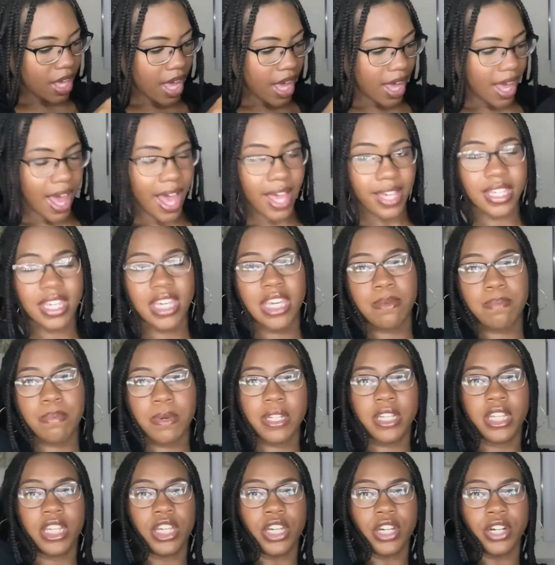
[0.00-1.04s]
I keep
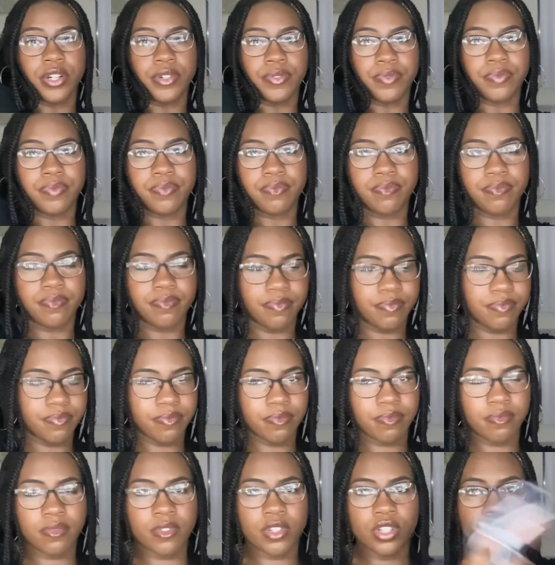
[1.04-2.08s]
in here
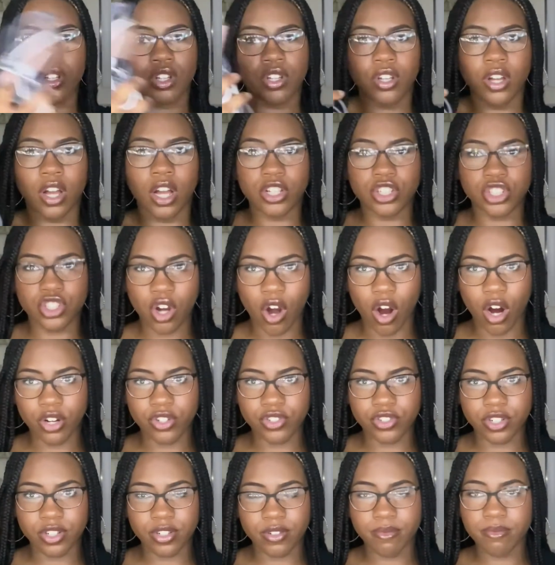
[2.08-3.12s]
a
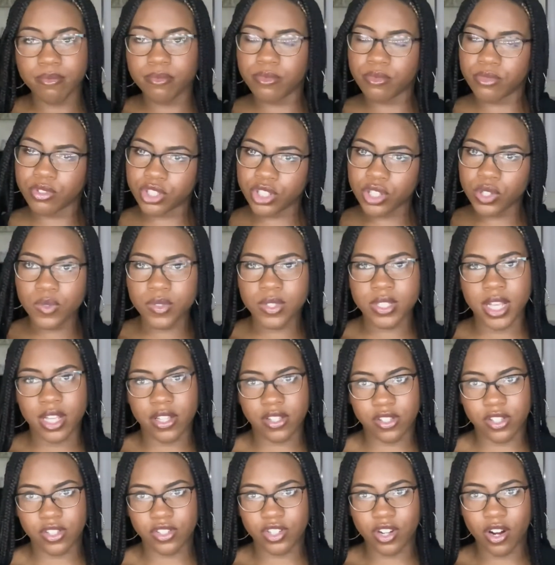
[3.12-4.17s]
charger, 2
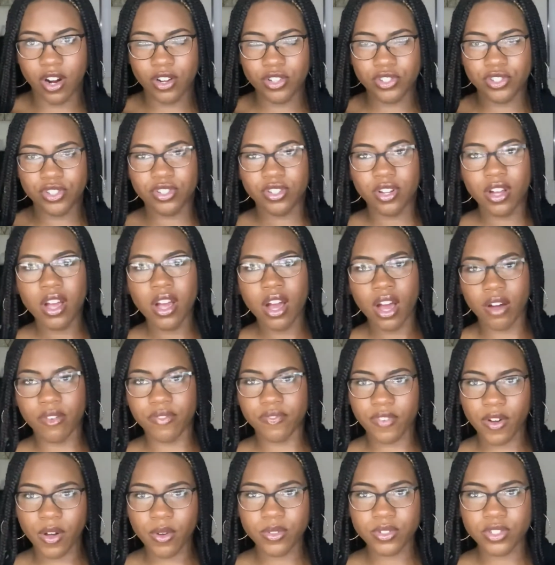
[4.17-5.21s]
sets of charger, a
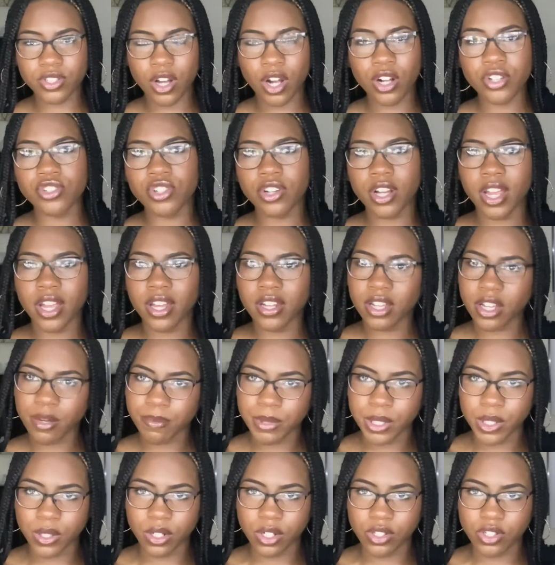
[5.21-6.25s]
phone charger and a
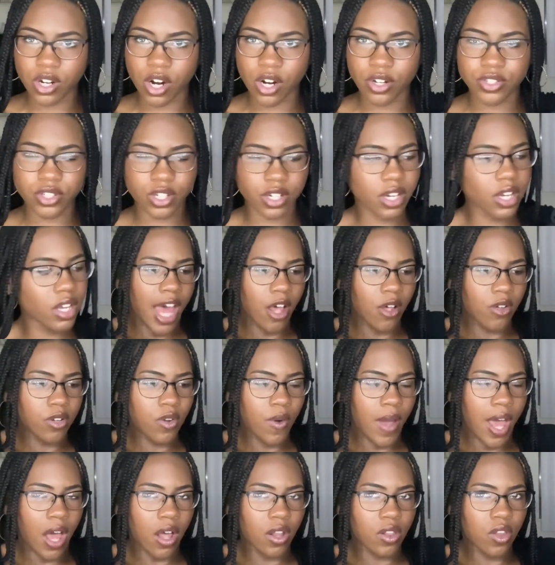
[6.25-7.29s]
computer charger. I don't know
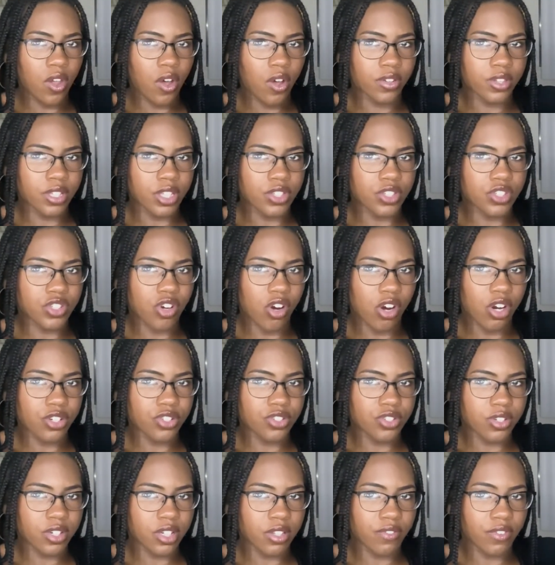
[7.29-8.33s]
how long this
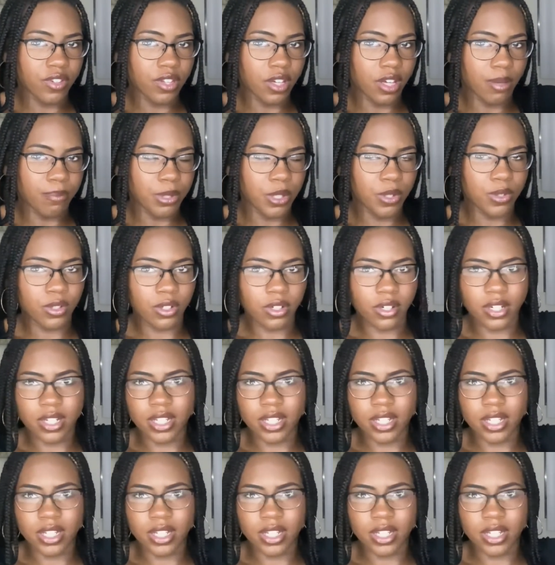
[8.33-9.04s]
charger is for the computer.